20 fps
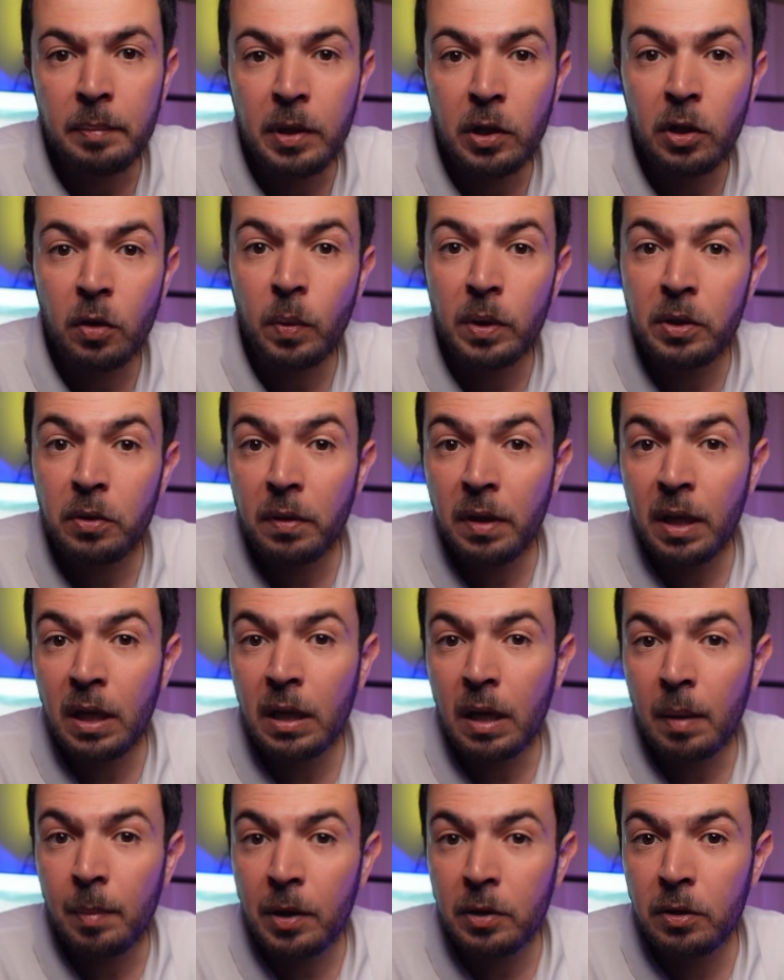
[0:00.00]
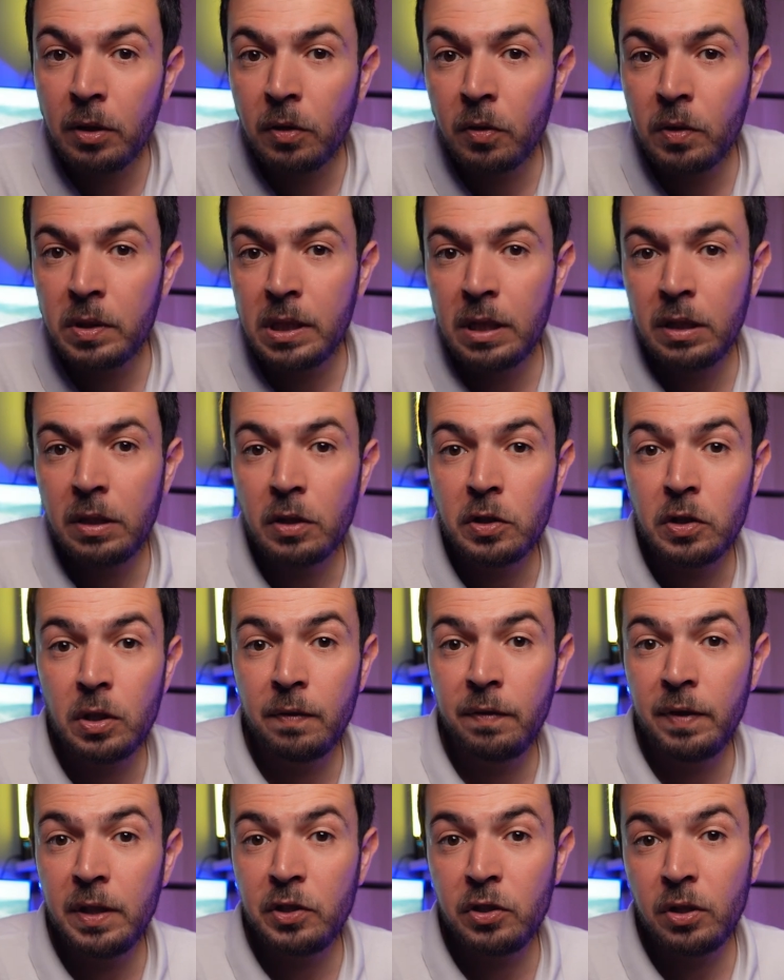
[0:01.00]
me know what you think about the noise
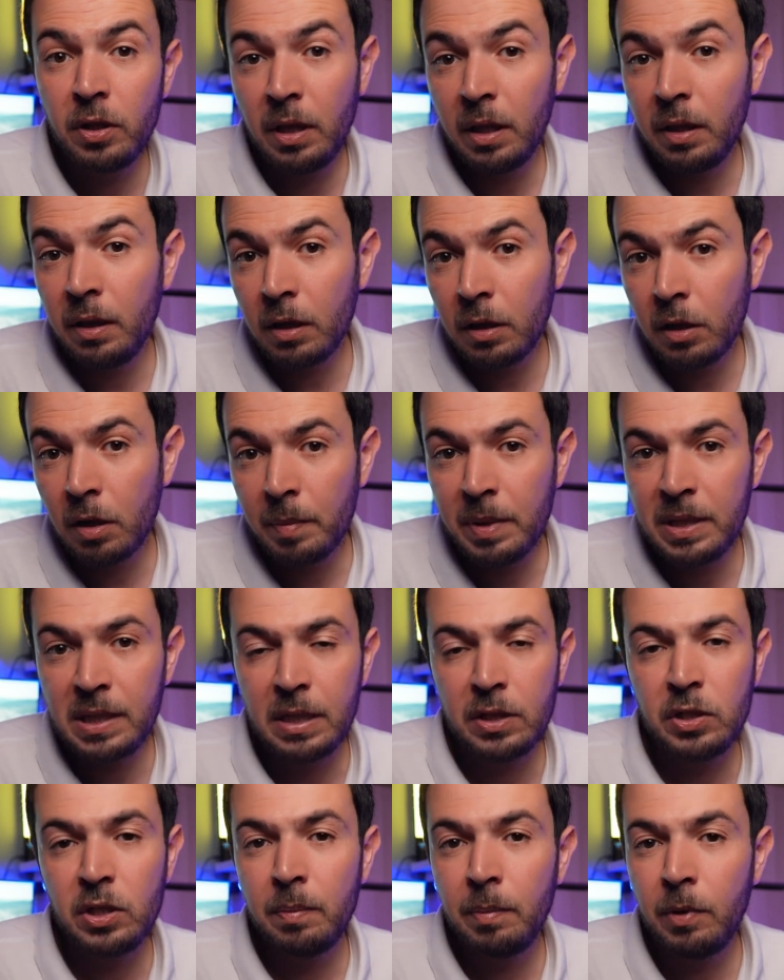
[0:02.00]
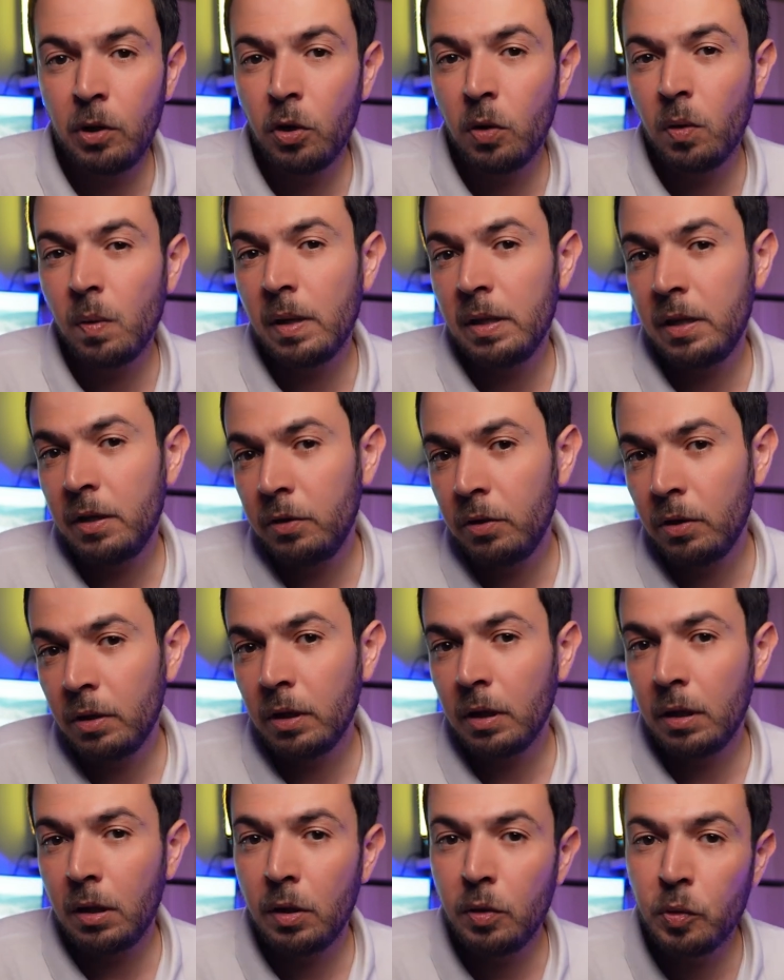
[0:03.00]
reduction feature in the comment section below, whether you're
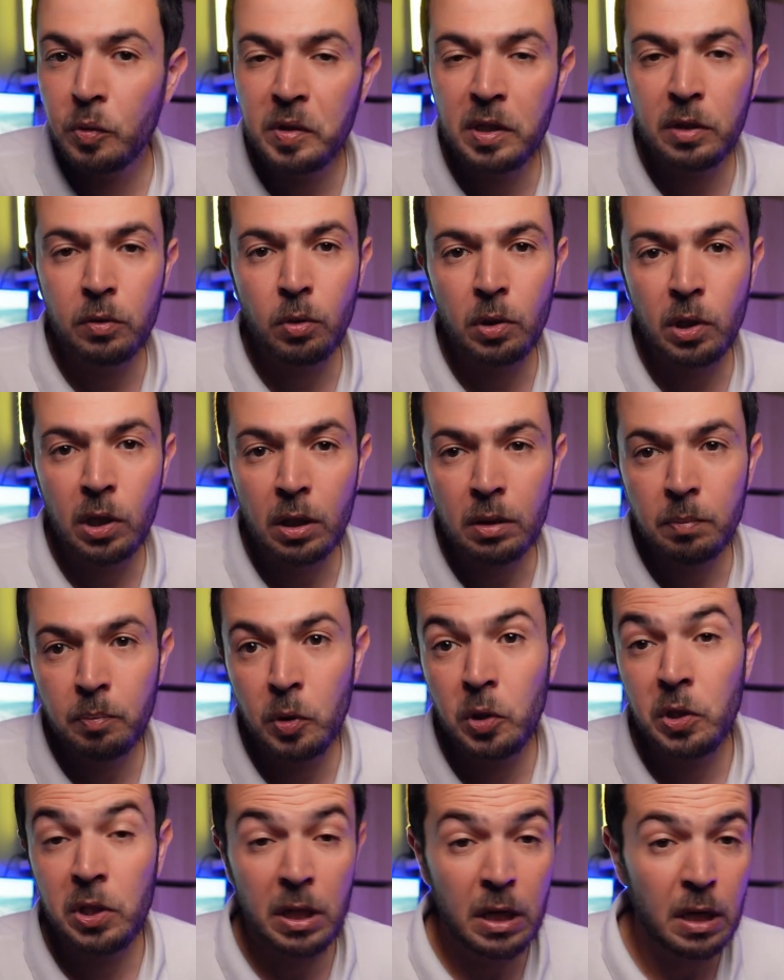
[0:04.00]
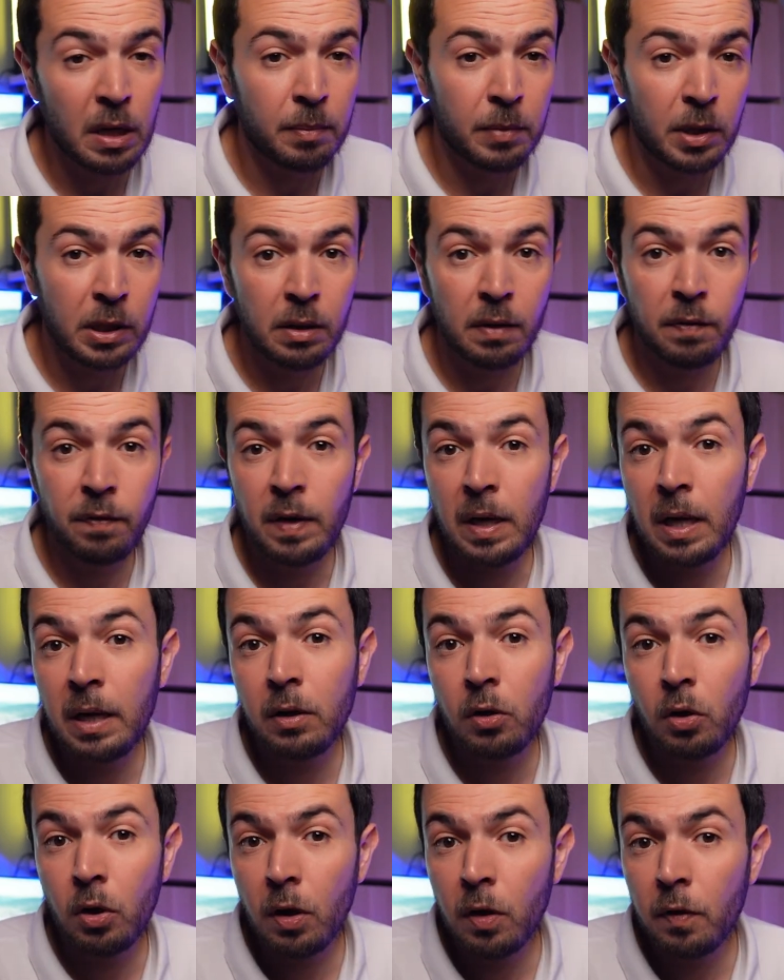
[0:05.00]
gonna use it or not. Personally, I'm not a
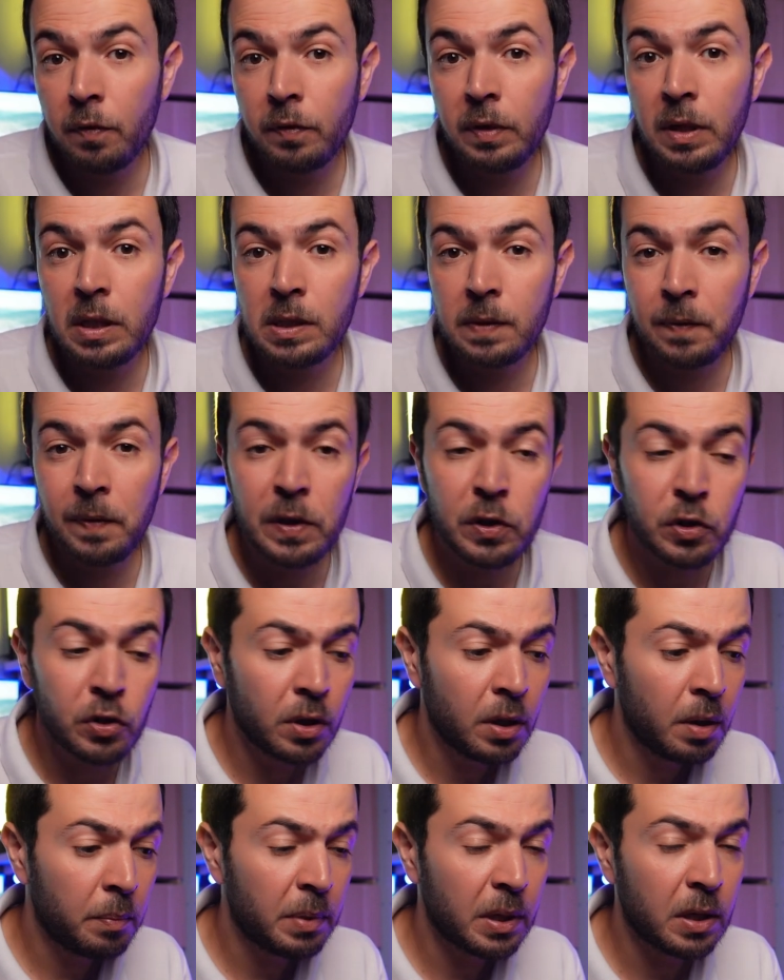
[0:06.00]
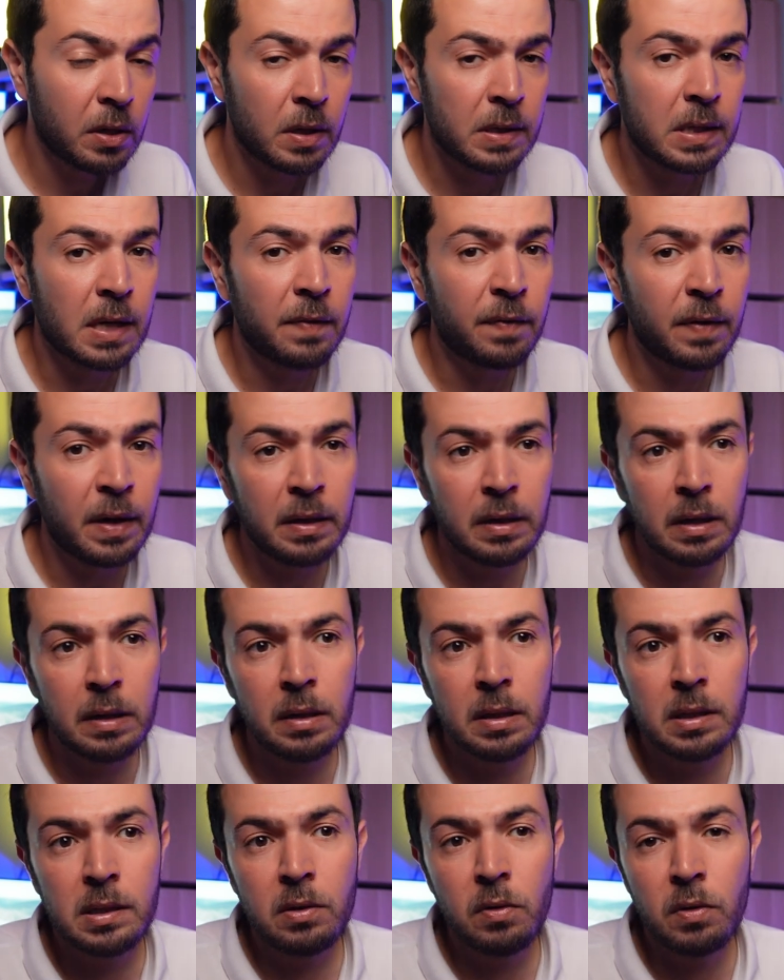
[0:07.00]
fan of this feature because I find it
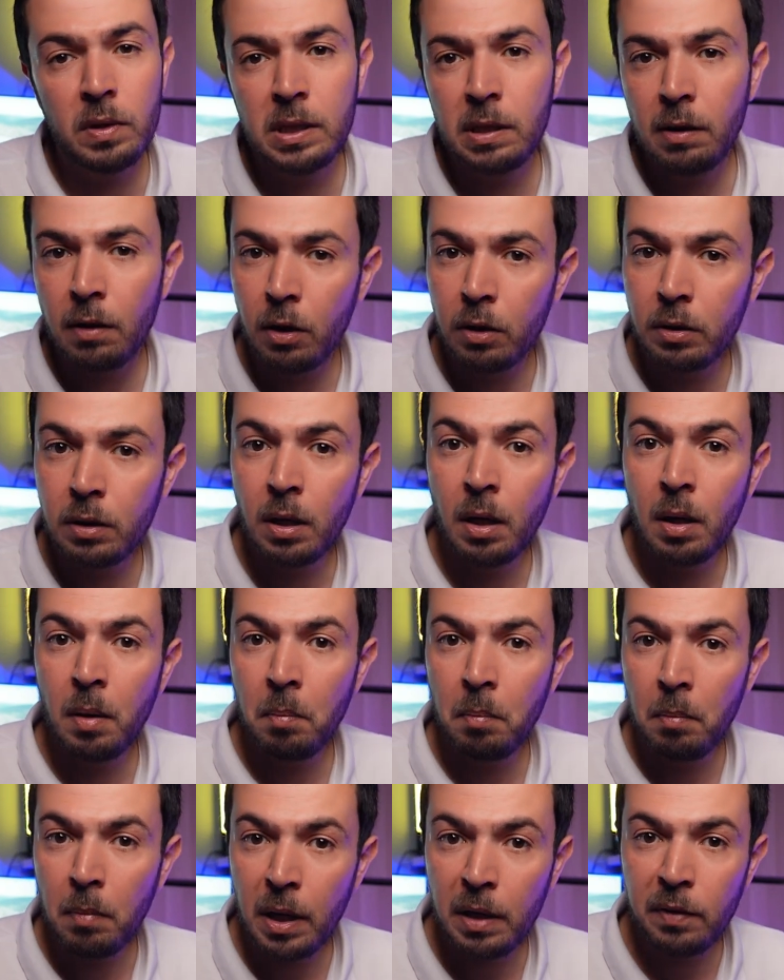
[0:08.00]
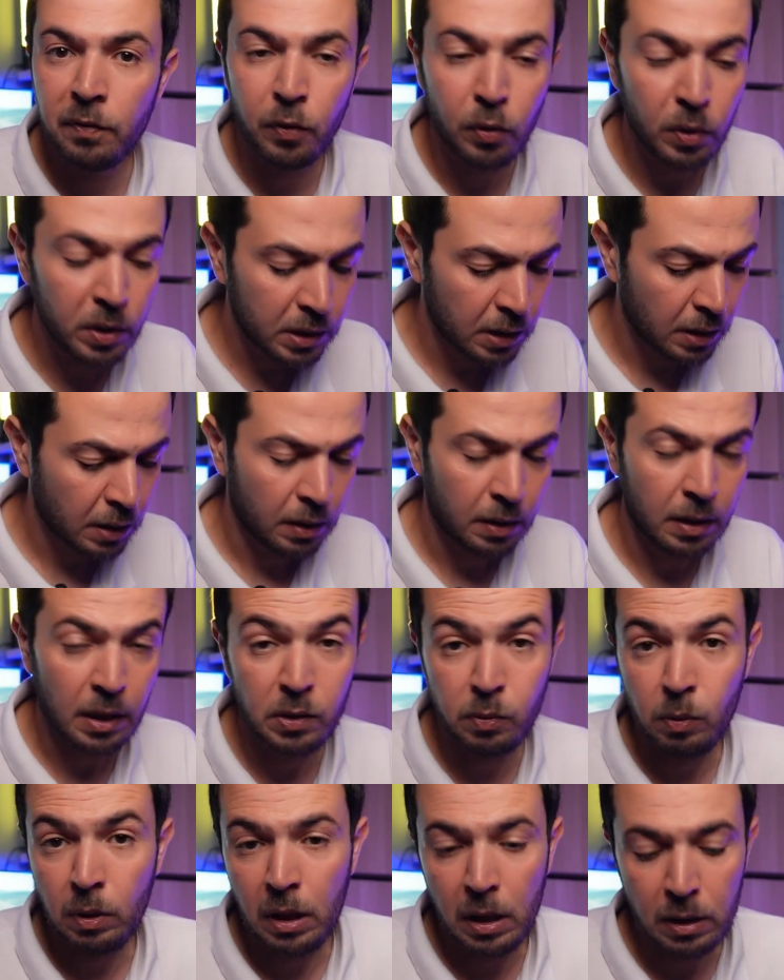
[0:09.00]
distorts a lot my voice.
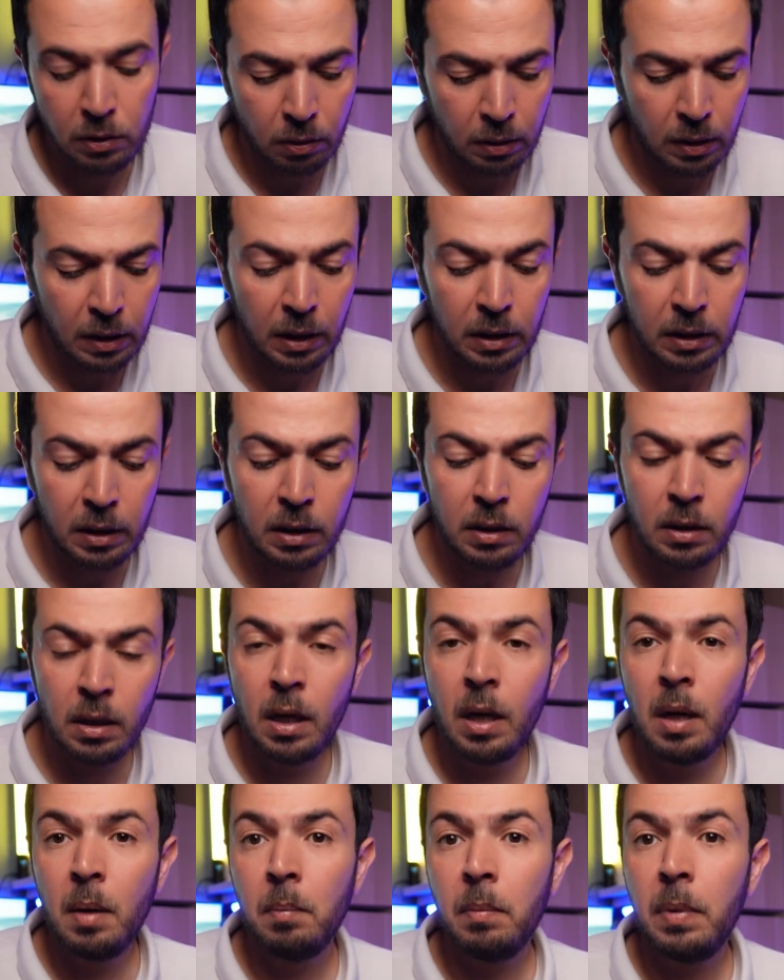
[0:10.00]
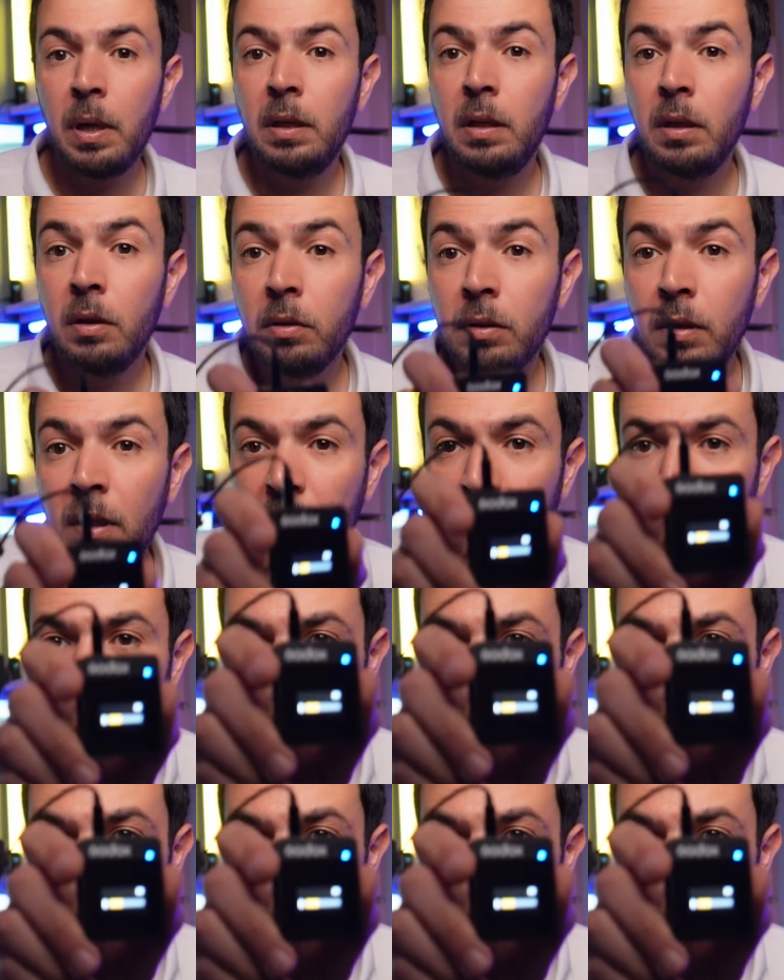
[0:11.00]
That's why I don't like it. But the good thing